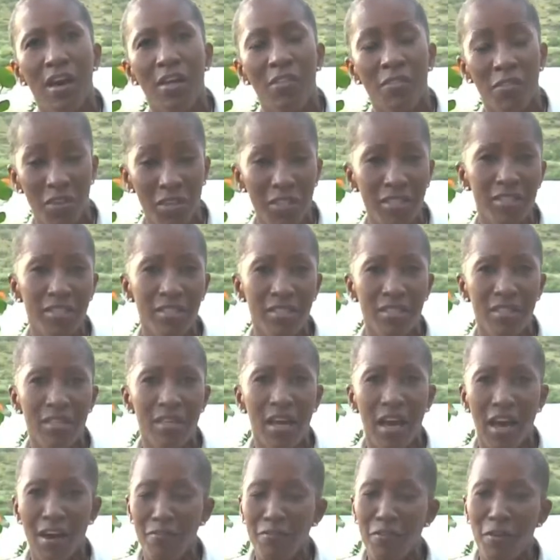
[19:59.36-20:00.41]
30
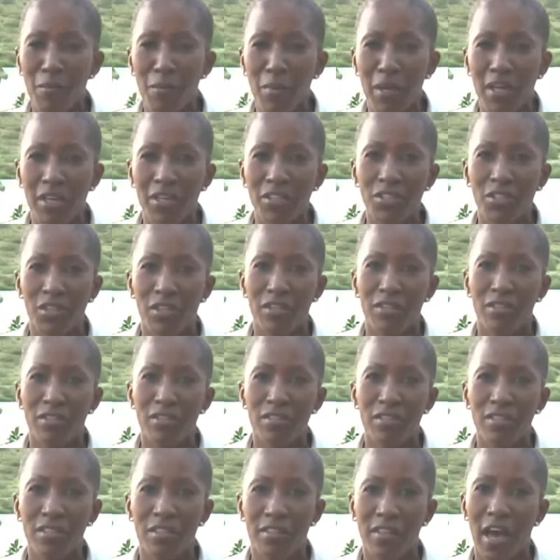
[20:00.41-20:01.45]

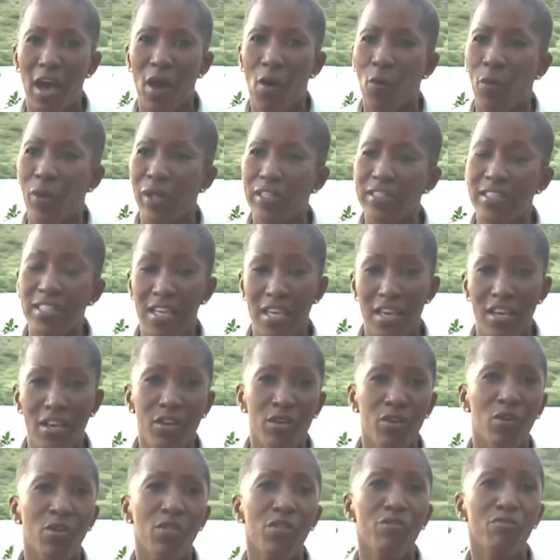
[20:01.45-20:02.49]
affirmations that will
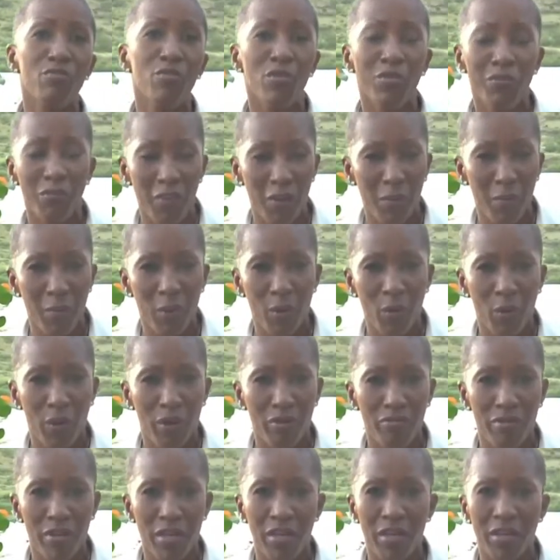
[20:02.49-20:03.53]
take you through
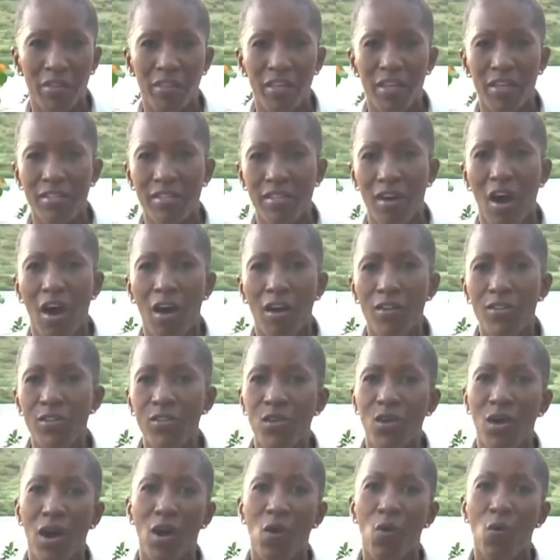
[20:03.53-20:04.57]
February. There's
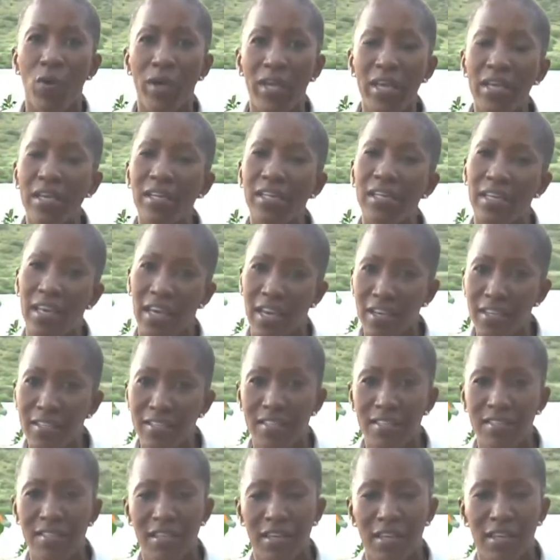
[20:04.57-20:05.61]
also a weekly
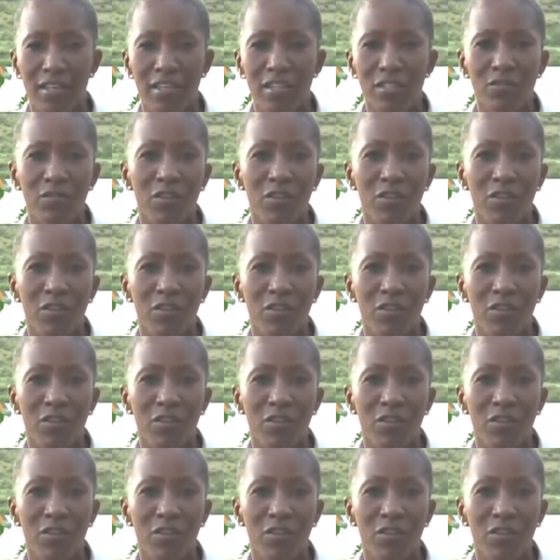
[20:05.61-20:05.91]
exercise